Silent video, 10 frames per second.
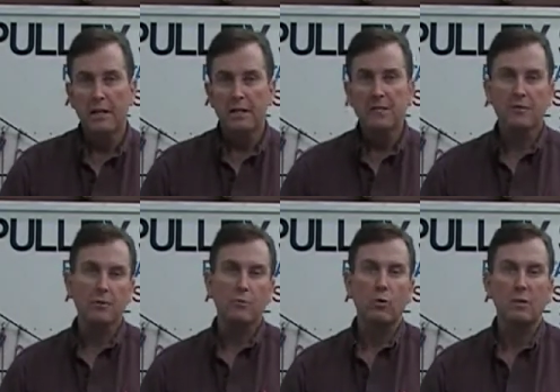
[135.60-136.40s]
This is
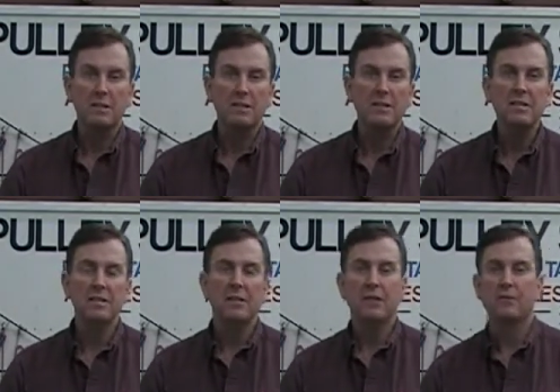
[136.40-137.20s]
just one of the
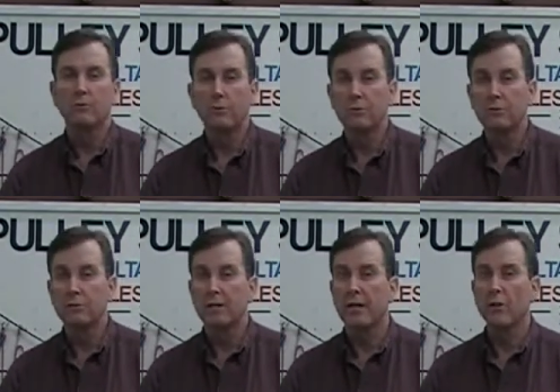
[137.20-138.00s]
teaching aids that we use
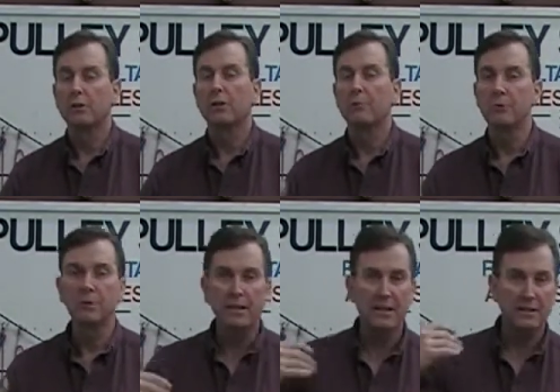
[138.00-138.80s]
to help
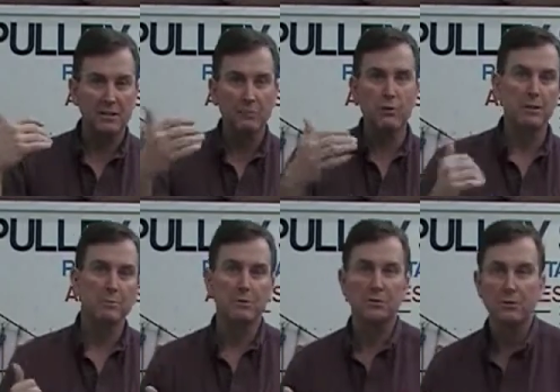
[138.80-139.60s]
communicate these
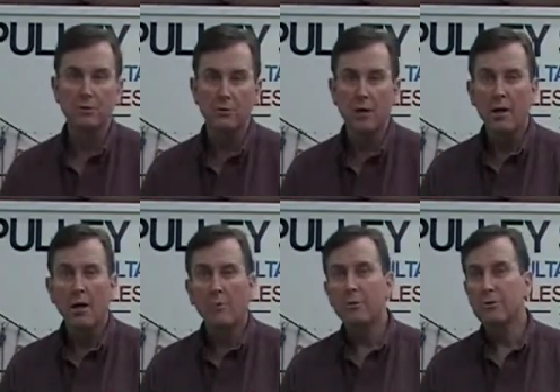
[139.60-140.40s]
principles to you
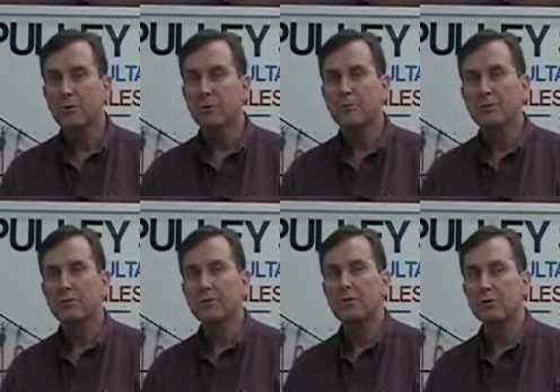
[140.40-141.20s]
and put you in a
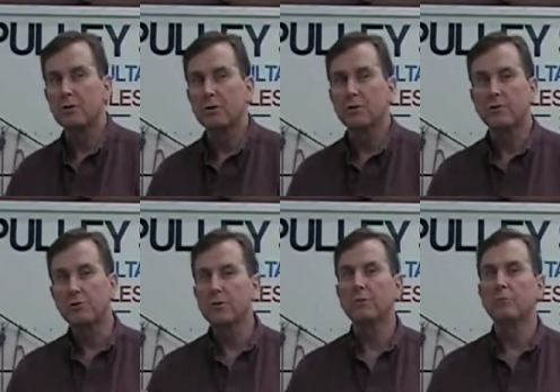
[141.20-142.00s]
position so that you
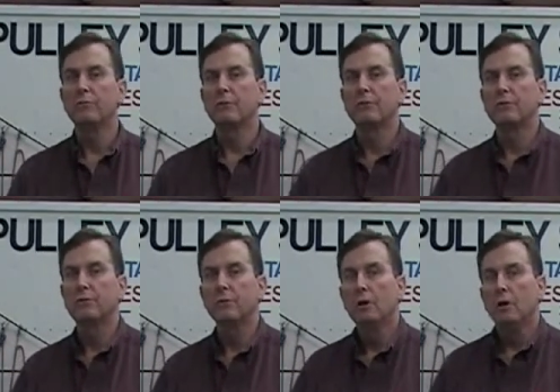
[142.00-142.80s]
can move
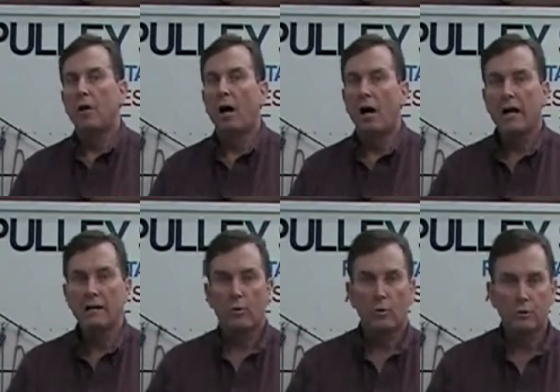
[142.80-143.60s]
into a
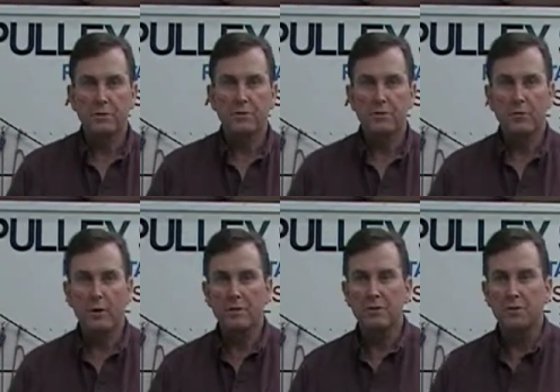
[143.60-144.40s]
high-angle work
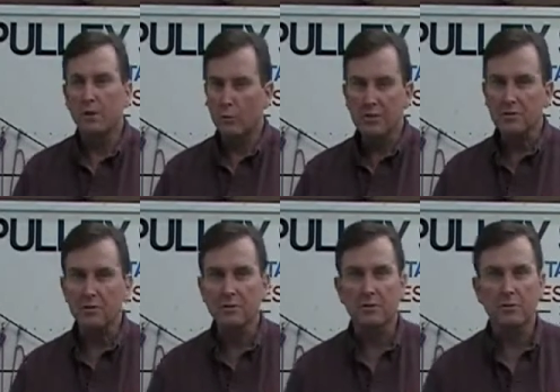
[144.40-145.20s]
situation, a rescue
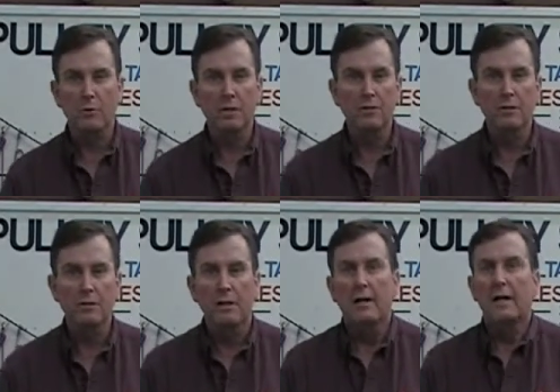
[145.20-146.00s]
situation,
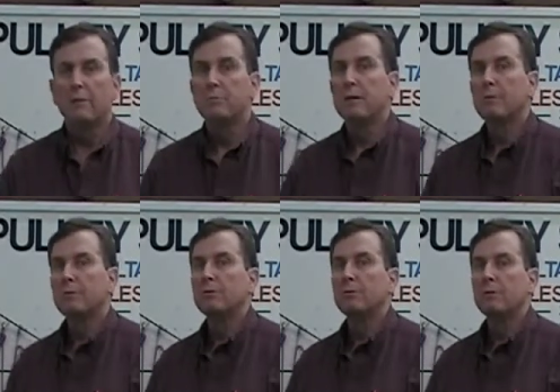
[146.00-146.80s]
and be able
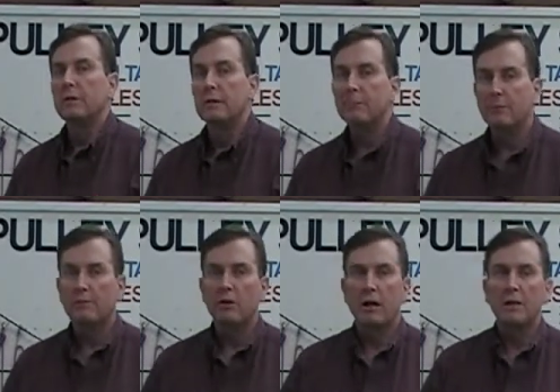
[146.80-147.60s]
to
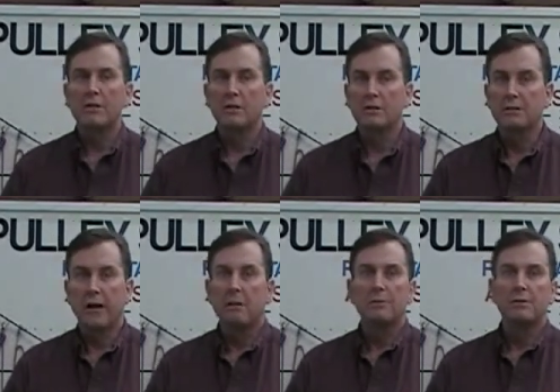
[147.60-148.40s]
improvise and
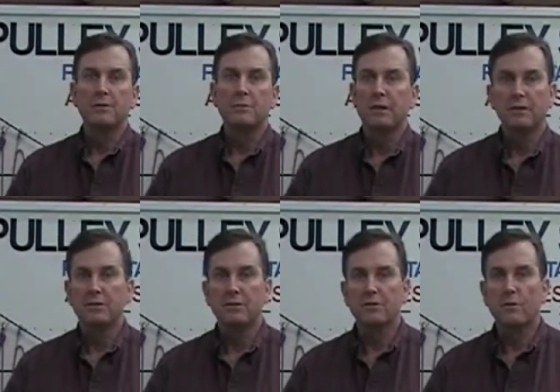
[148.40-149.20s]
adapt to these many
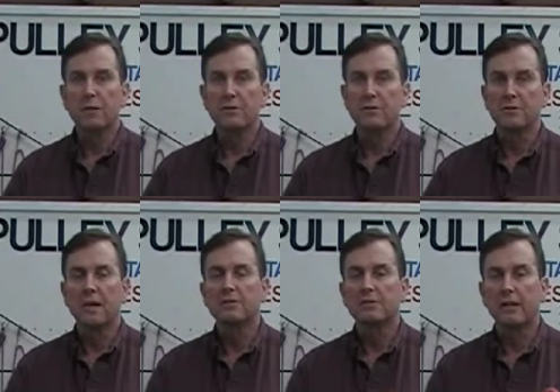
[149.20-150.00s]
situations
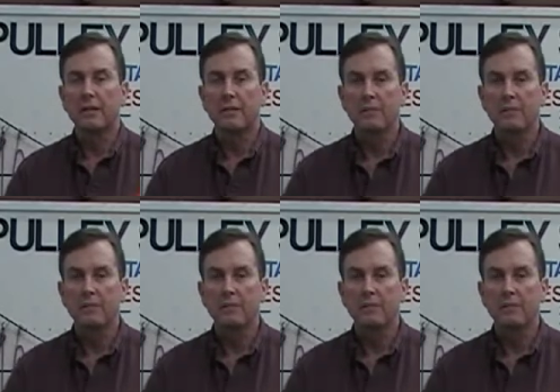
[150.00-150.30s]
out there.